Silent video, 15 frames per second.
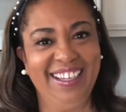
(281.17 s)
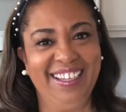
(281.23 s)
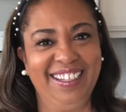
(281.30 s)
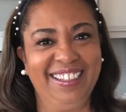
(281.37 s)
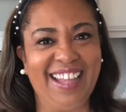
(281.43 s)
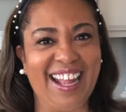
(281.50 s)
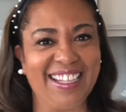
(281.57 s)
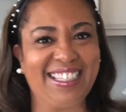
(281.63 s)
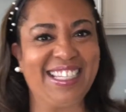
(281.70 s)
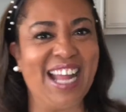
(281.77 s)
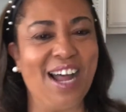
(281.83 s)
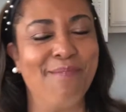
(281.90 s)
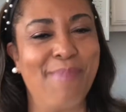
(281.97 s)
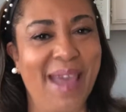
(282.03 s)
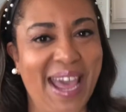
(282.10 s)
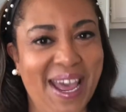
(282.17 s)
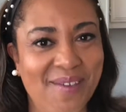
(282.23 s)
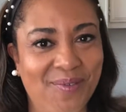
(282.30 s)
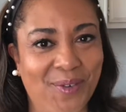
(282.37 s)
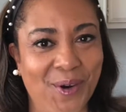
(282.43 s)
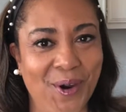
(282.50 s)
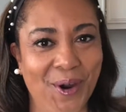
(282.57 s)
That's not
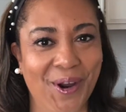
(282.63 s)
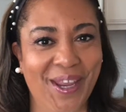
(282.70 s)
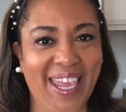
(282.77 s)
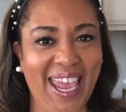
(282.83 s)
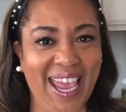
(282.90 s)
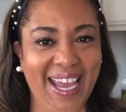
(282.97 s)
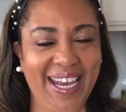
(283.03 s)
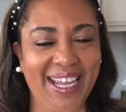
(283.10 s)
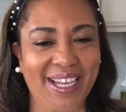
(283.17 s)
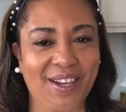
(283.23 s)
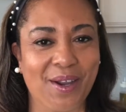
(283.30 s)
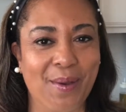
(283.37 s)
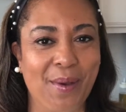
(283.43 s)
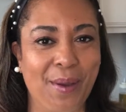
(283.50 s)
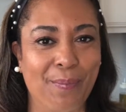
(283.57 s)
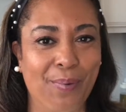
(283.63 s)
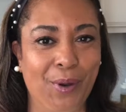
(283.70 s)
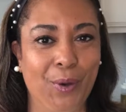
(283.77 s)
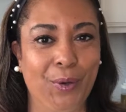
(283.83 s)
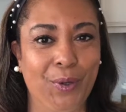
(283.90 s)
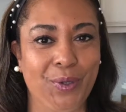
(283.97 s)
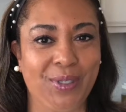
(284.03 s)
bad for organic
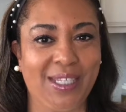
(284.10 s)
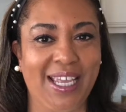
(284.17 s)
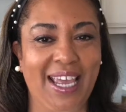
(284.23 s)
produce.